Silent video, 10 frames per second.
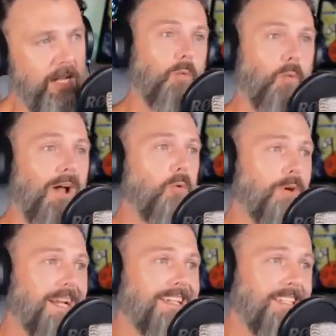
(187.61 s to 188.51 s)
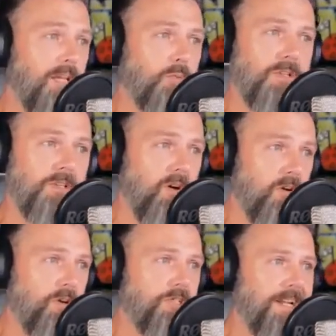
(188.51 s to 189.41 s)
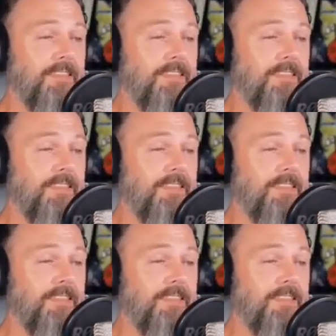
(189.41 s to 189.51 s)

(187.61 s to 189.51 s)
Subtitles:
and while what I said was harsh,